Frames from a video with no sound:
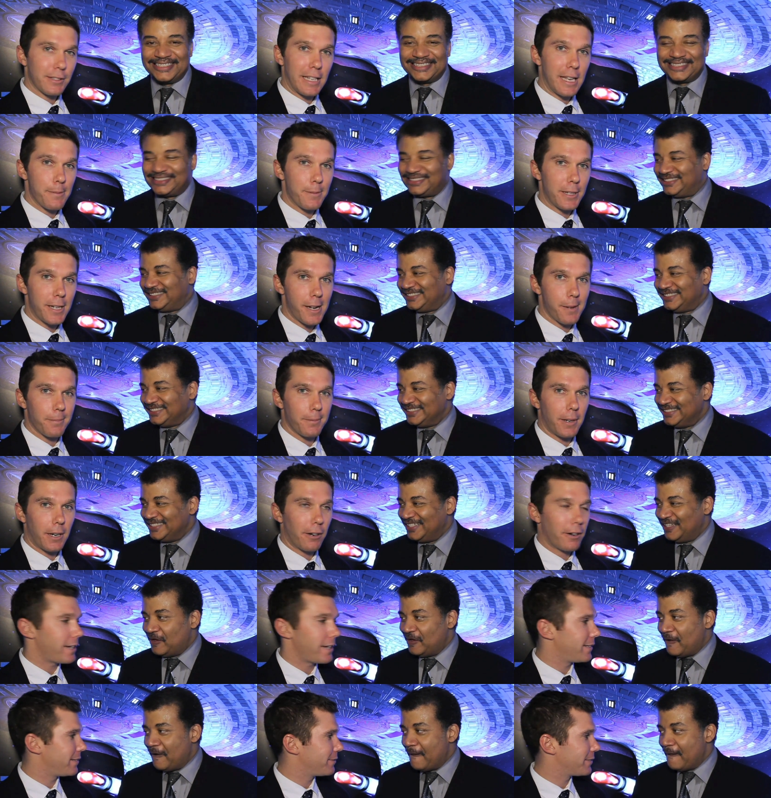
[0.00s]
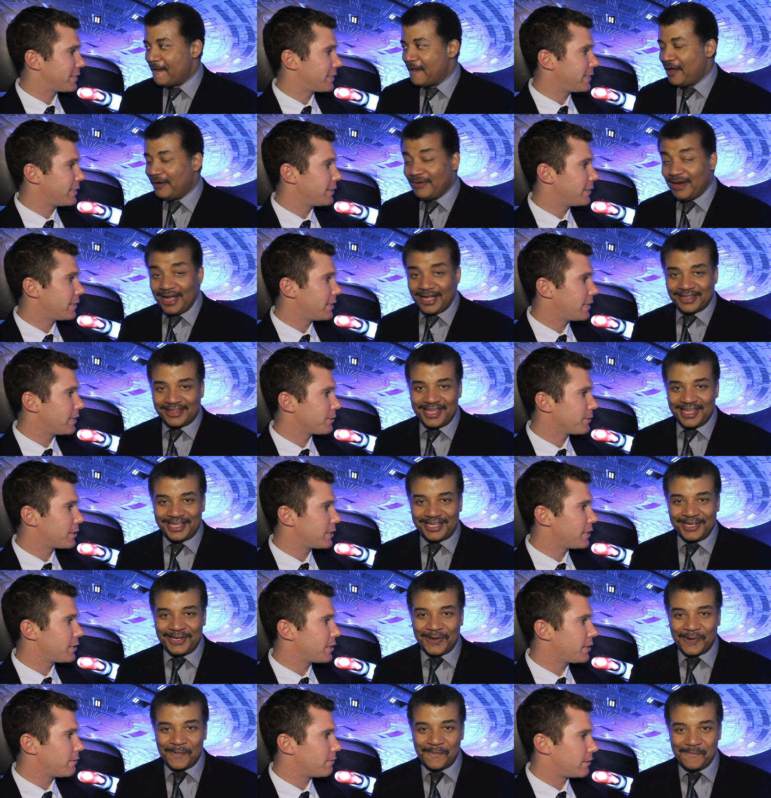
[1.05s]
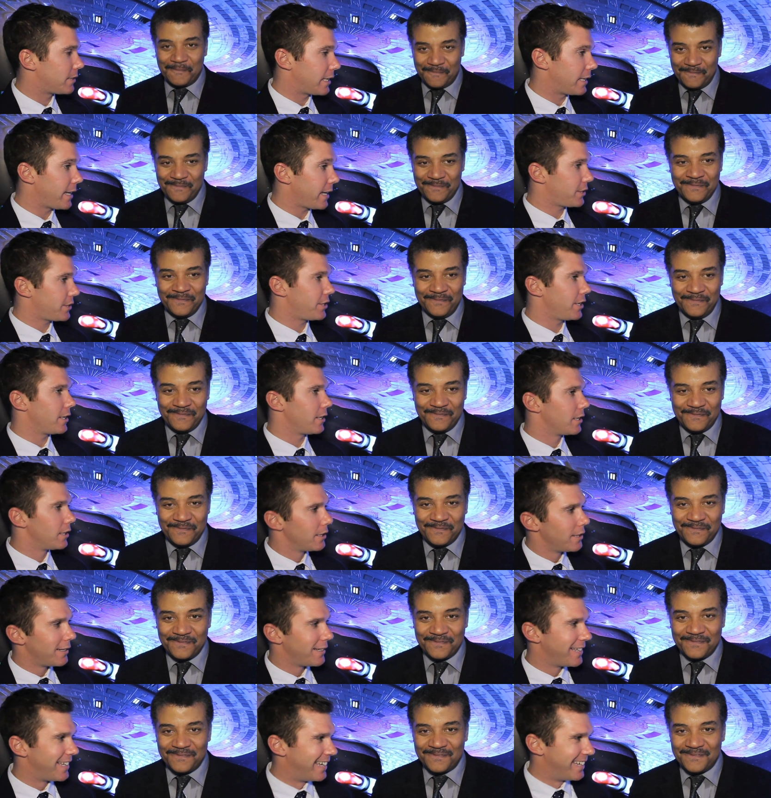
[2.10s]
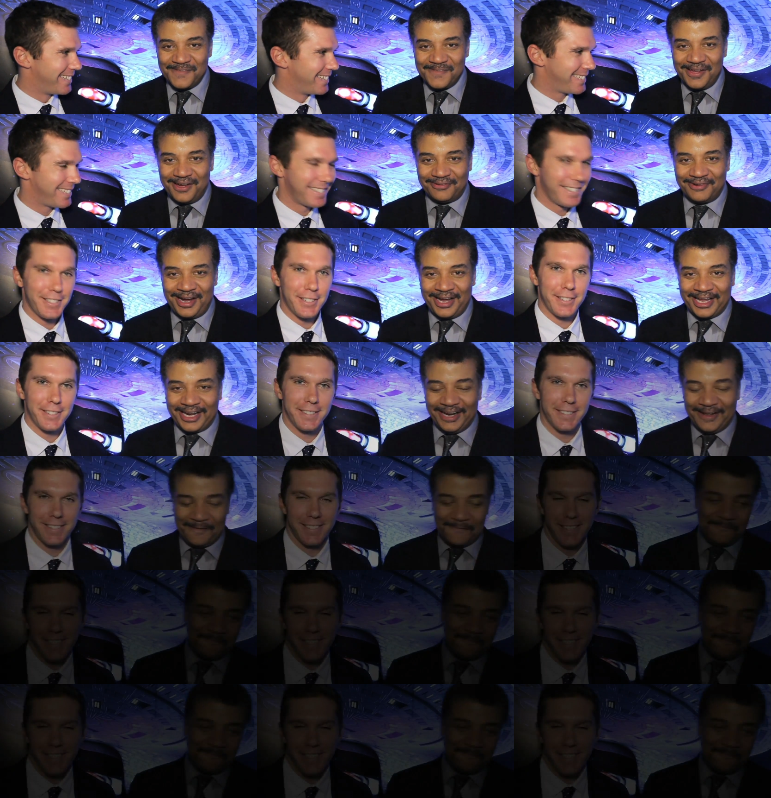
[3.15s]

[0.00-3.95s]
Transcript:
Speaker 1: keep it up. All right. We'll see you, All right. Uh, thank see you. you see you mm -hmm. next mm-hmm. year. All right.